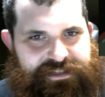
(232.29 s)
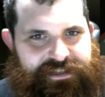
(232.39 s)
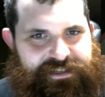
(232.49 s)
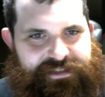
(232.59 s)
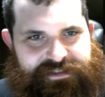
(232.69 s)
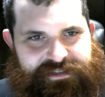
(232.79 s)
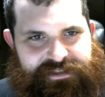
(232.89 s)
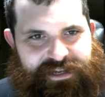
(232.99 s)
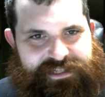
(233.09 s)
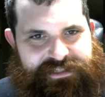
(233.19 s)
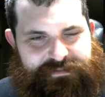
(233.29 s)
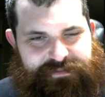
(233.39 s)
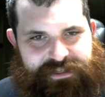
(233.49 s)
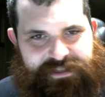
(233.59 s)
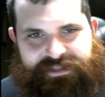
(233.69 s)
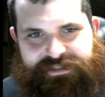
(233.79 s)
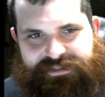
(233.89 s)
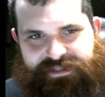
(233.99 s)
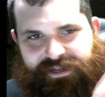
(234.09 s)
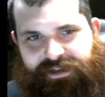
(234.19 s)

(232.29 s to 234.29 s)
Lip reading: the eyes of like these